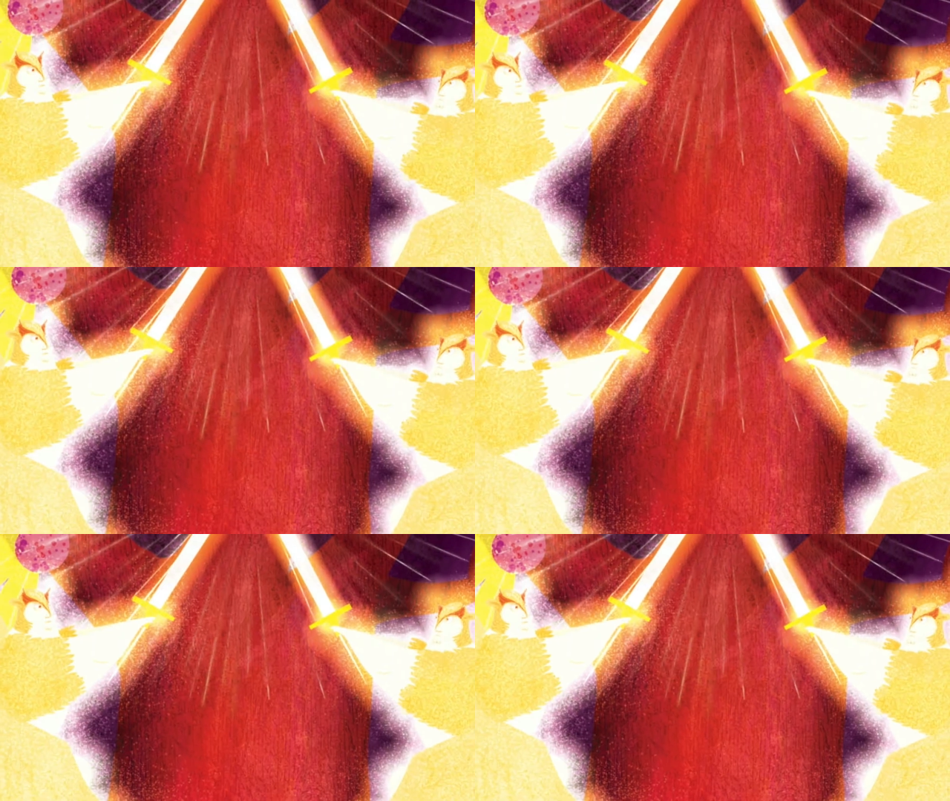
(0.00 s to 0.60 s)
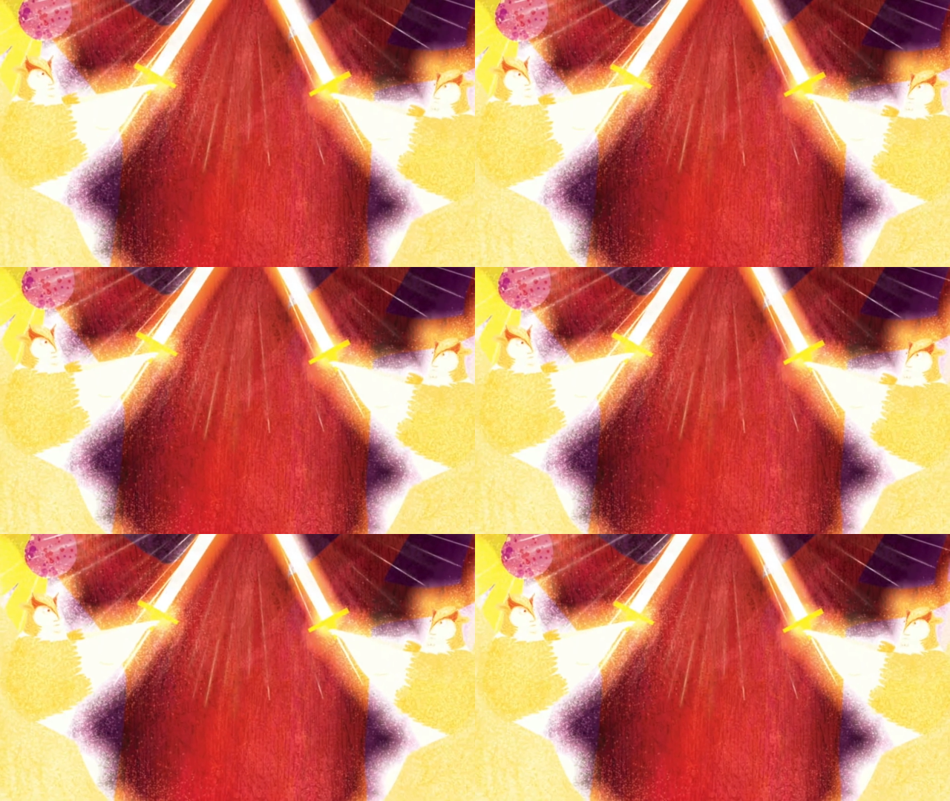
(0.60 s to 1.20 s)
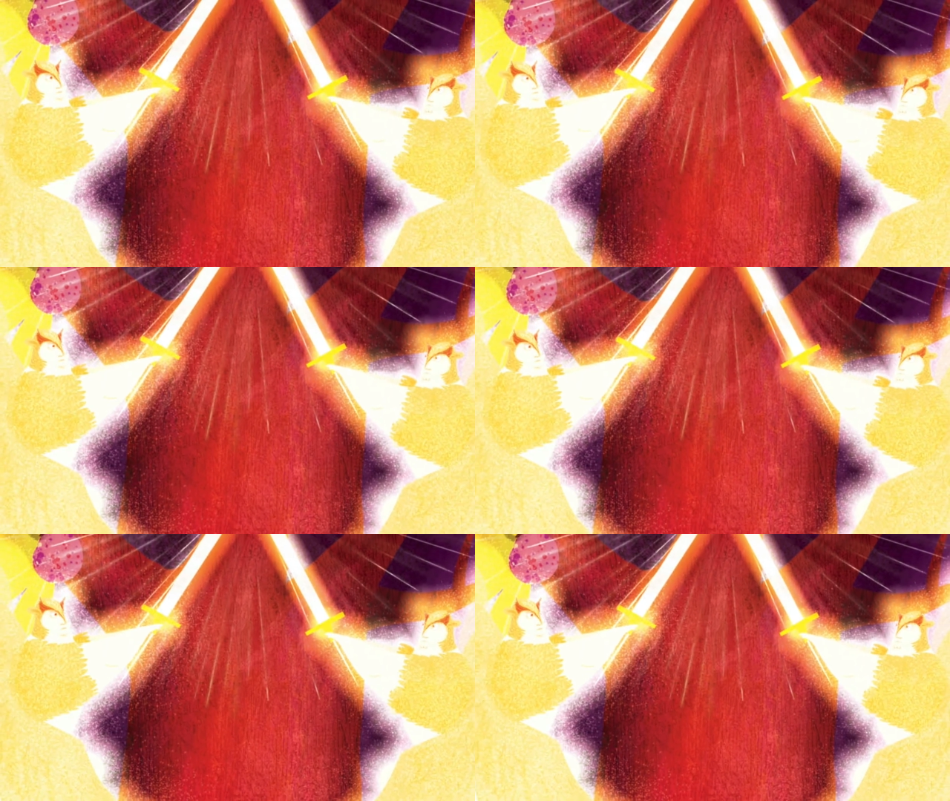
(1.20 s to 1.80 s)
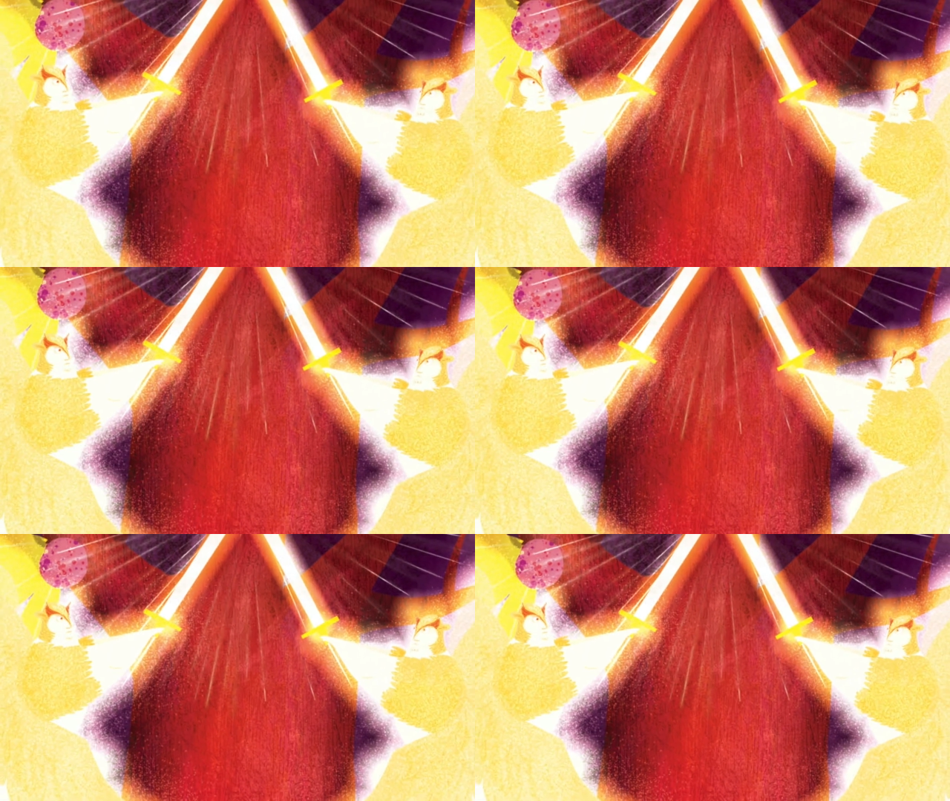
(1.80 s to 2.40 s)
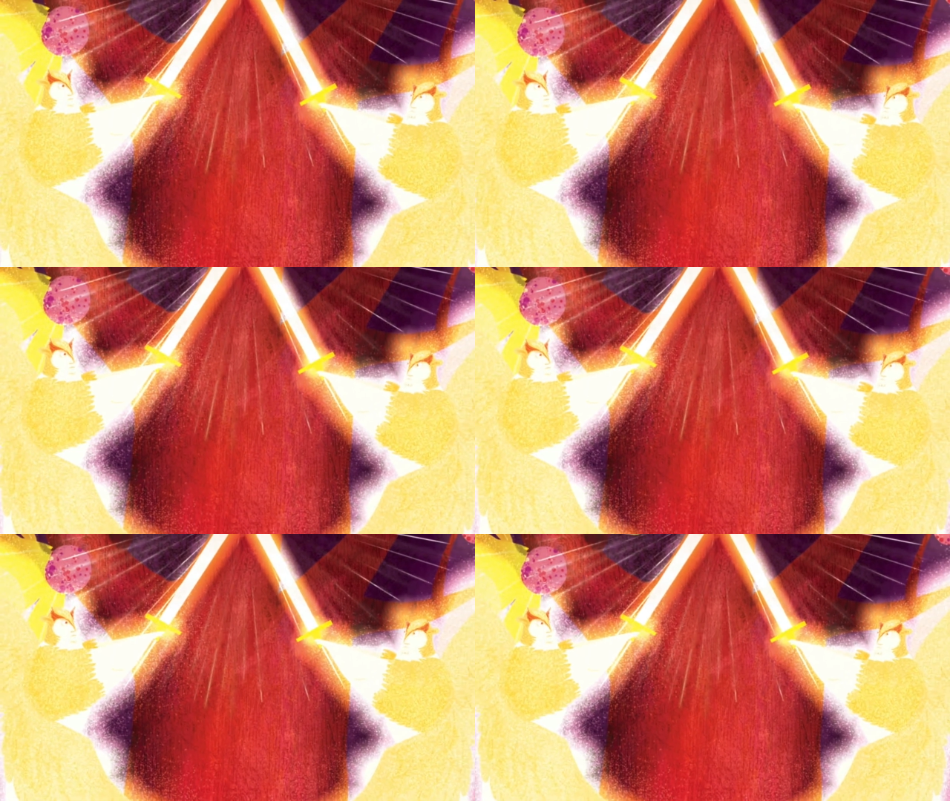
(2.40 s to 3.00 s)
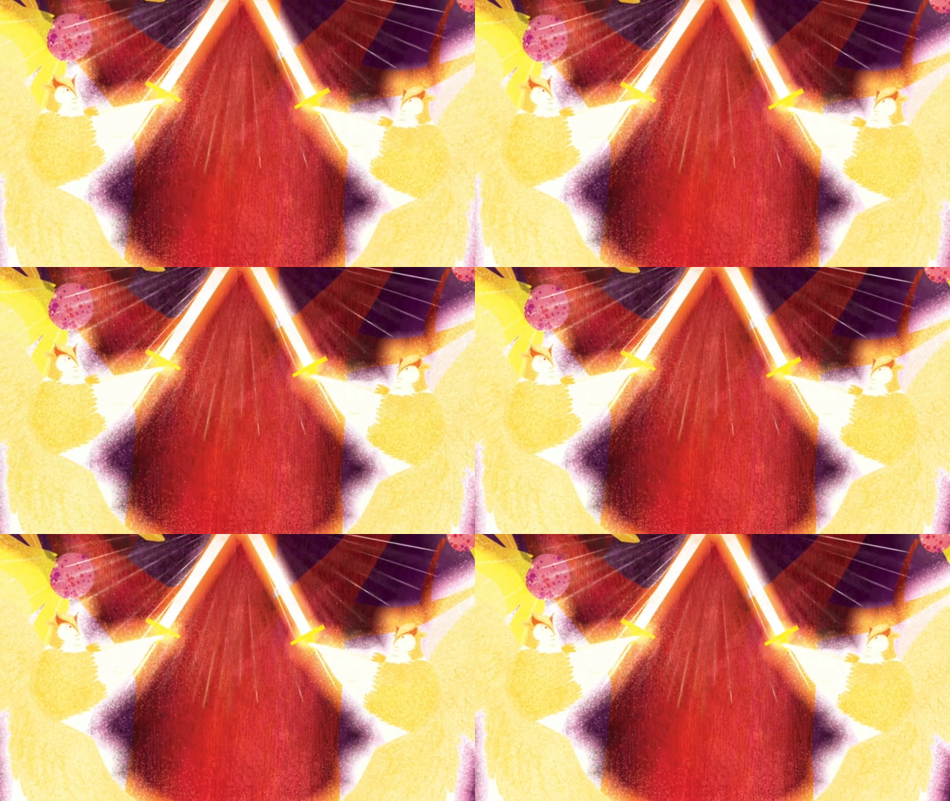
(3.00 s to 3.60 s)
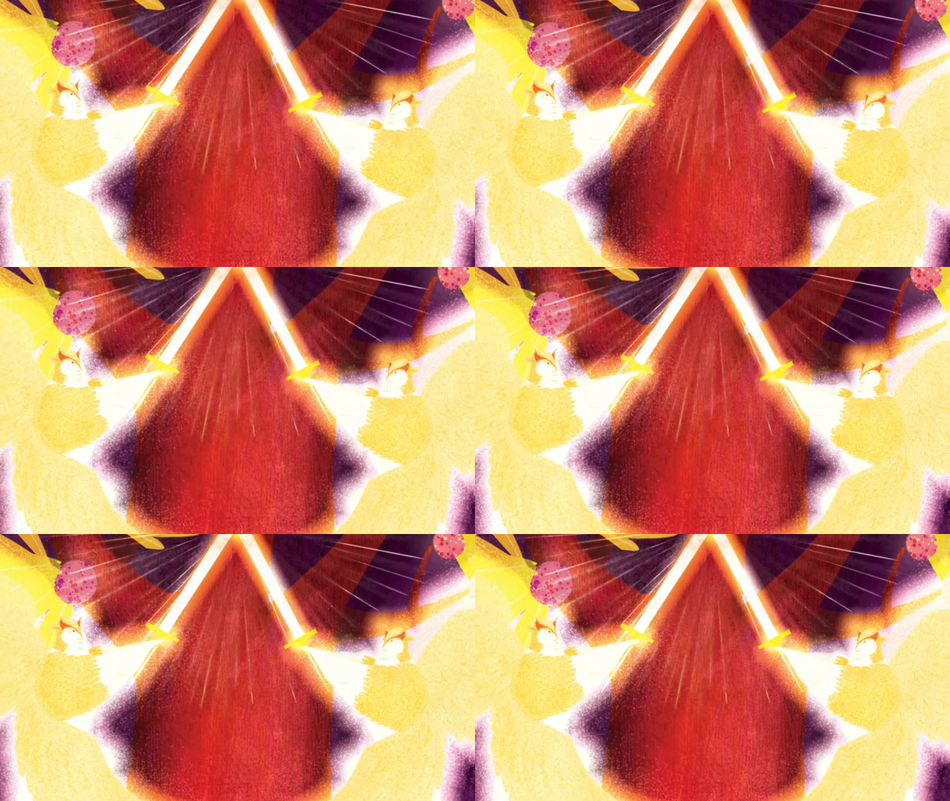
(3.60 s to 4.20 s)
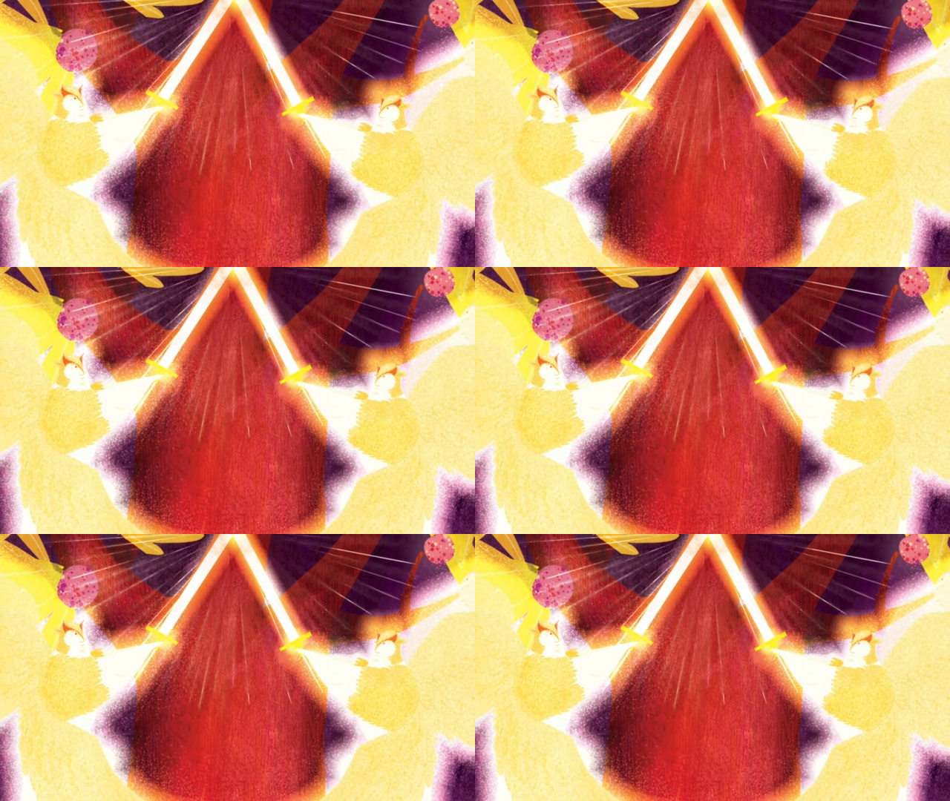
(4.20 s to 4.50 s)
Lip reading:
Nobody's mouth can be seen.